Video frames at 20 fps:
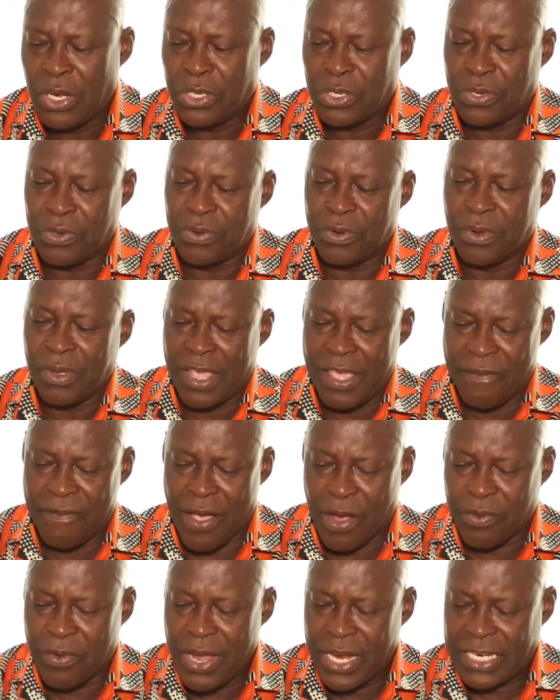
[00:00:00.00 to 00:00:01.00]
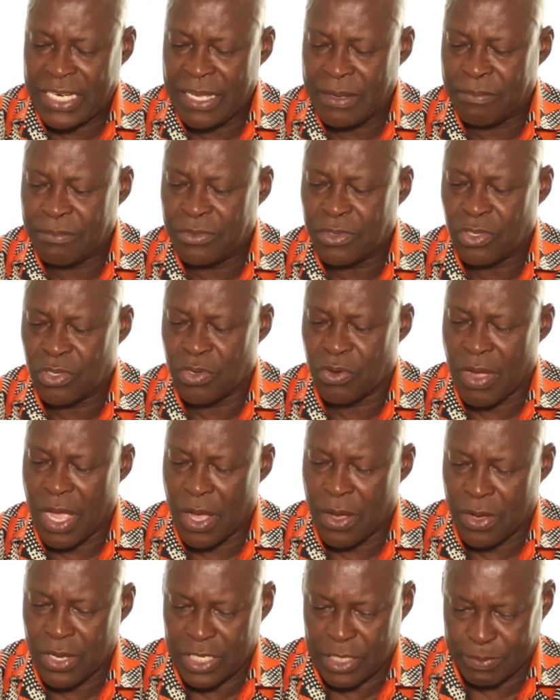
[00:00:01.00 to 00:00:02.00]
to evacuate him to a
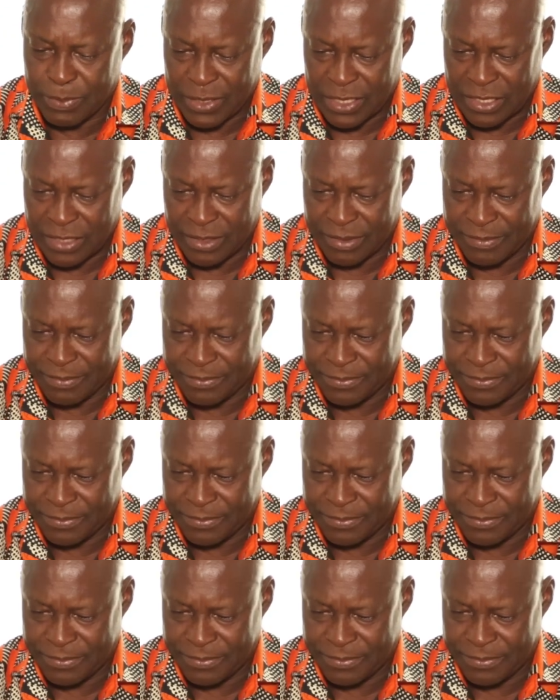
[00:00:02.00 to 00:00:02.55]
hospital.